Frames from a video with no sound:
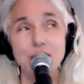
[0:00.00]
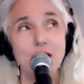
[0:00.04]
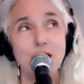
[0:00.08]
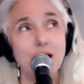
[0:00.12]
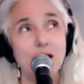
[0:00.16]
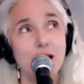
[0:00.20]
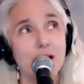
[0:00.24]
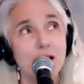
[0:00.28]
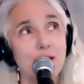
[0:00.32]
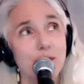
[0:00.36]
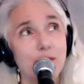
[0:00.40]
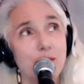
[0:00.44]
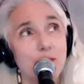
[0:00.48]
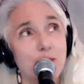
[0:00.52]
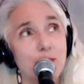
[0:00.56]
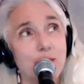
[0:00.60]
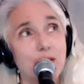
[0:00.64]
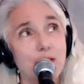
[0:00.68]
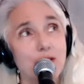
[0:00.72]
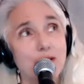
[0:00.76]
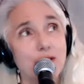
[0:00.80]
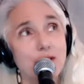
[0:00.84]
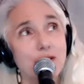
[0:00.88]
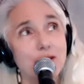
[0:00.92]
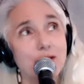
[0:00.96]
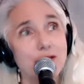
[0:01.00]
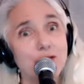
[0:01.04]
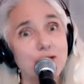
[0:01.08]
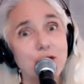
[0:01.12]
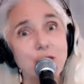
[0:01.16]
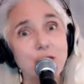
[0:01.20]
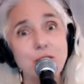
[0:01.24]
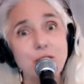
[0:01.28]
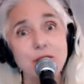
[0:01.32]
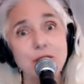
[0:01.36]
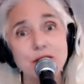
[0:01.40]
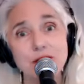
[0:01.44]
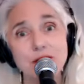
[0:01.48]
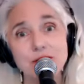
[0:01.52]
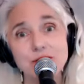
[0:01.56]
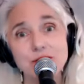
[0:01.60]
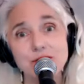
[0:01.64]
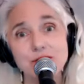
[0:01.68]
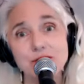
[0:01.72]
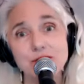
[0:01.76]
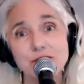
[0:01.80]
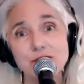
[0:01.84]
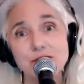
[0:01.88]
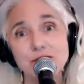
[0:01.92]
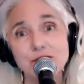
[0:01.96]
where the
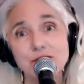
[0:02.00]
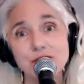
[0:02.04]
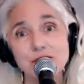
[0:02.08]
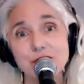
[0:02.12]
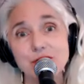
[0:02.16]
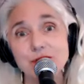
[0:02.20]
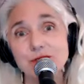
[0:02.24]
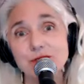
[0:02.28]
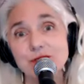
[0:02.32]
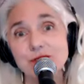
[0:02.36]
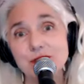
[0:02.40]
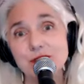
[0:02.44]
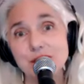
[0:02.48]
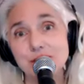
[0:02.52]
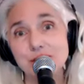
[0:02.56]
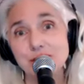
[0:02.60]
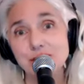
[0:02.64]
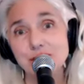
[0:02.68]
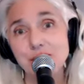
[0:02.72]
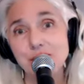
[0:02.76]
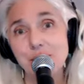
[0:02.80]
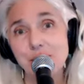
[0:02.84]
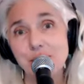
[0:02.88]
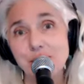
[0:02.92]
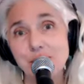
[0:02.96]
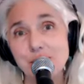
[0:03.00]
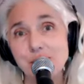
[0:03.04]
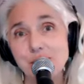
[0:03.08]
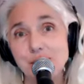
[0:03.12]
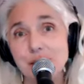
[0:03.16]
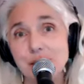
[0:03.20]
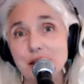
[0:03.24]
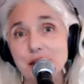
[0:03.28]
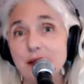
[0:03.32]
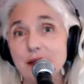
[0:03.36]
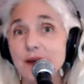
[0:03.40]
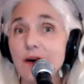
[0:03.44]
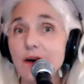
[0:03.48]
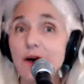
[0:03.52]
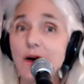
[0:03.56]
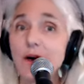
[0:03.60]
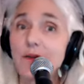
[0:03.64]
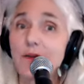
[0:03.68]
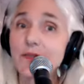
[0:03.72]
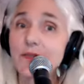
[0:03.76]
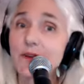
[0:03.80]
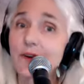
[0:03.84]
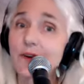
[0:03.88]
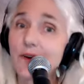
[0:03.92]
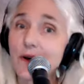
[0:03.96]
focus shifted from being
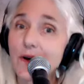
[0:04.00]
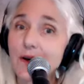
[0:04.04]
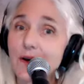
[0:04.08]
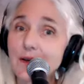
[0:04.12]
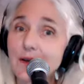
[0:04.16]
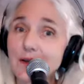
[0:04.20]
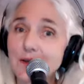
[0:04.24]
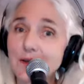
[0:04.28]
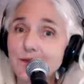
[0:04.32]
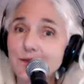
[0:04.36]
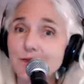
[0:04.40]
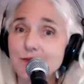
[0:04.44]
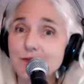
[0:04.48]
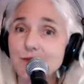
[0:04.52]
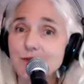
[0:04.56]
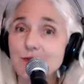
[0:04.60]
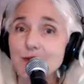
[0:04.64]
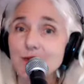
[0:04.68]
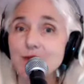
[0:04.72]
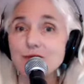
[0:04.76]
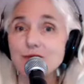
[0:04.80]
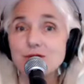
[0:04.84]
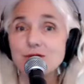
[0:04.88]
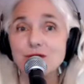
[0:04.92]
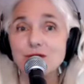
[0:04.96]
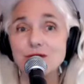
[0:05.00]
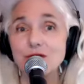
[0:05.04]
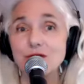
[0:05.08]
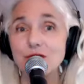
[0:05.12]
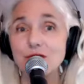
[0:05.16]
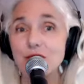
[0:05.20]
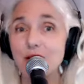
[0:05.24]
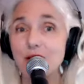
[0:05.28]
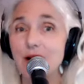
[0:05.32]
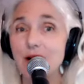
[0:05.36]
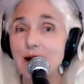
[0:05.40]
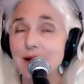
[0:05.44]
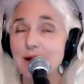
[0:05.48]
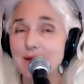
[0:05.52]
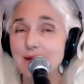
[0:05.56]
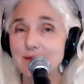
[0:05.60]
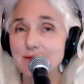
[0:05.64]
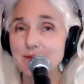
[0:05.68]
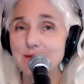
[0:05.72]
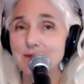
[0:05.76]
on the goddess to the god.